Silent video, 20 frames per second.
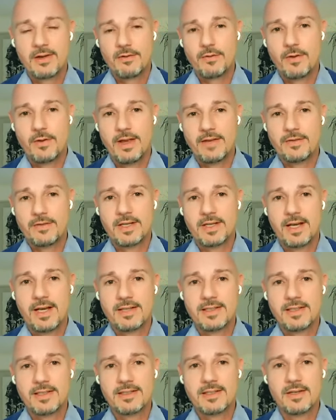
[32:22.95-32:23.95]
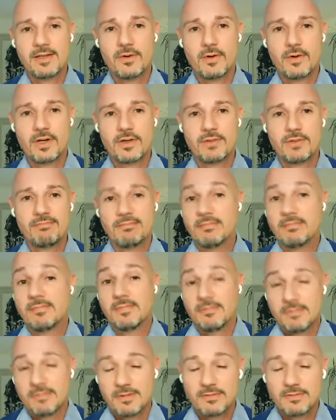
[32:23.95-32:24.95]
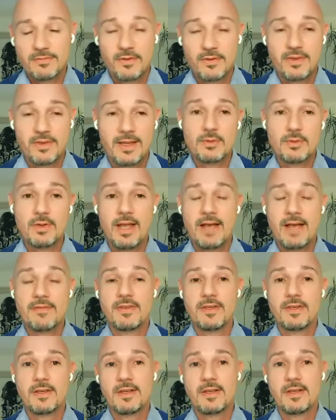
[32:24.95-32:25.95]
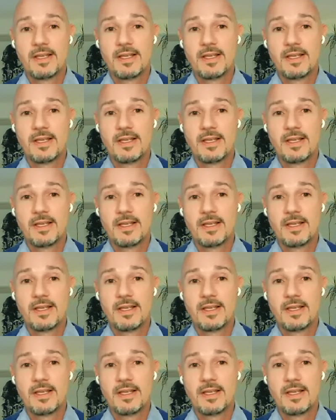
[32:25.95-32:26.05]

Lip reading: for advertisers in order for them to have the